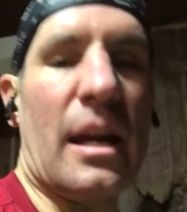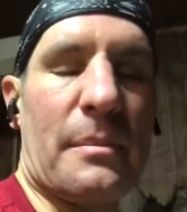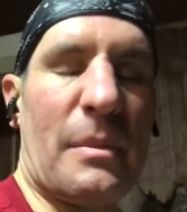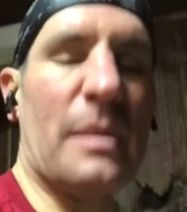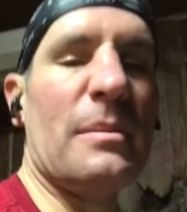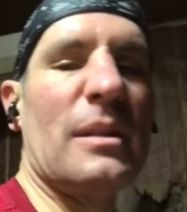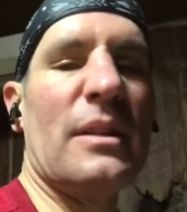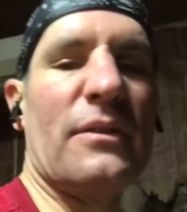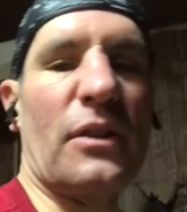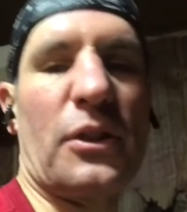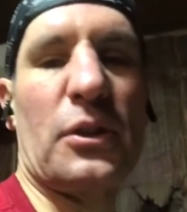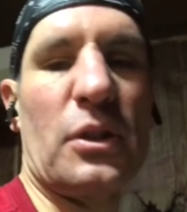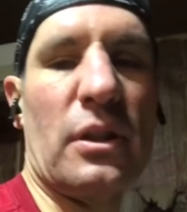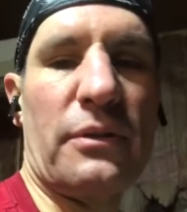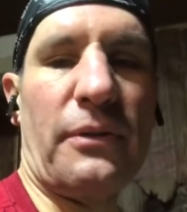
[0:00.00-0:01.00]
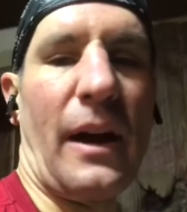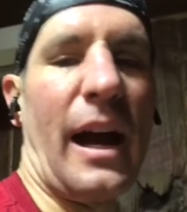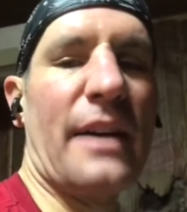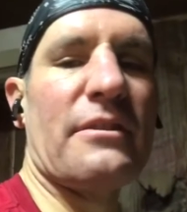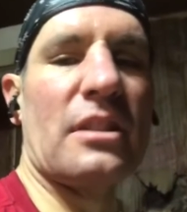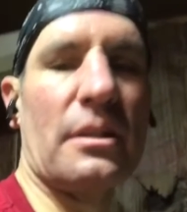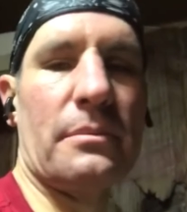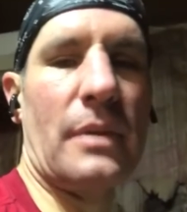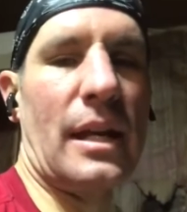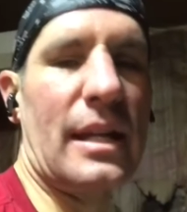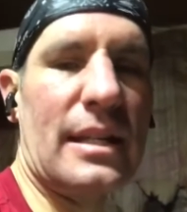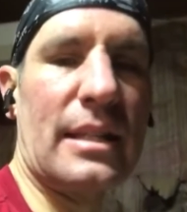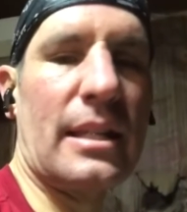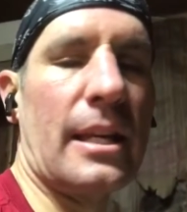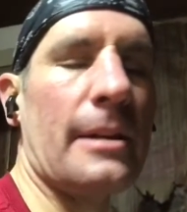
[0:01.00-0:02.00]
maybe even 35 some
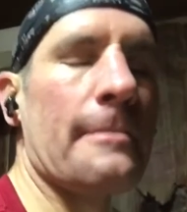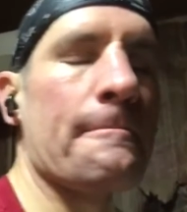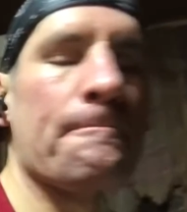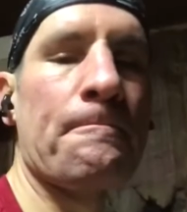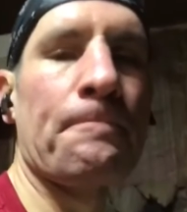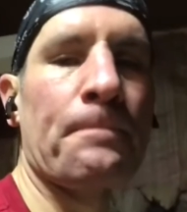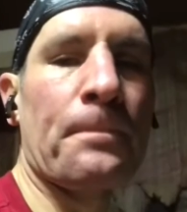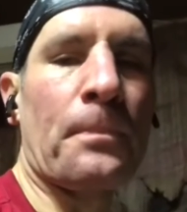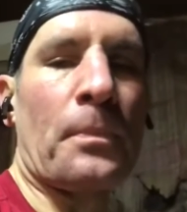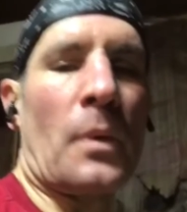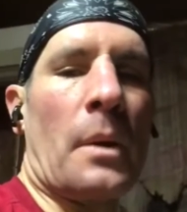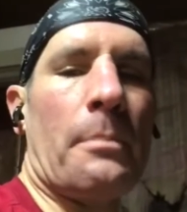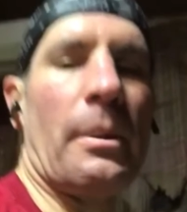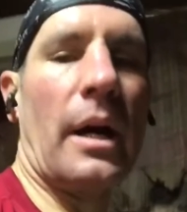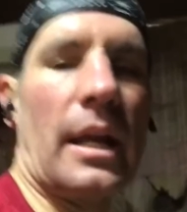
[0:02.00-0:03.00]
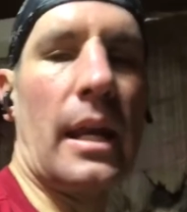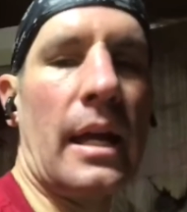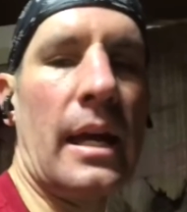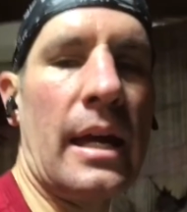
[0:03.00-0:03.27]
days. But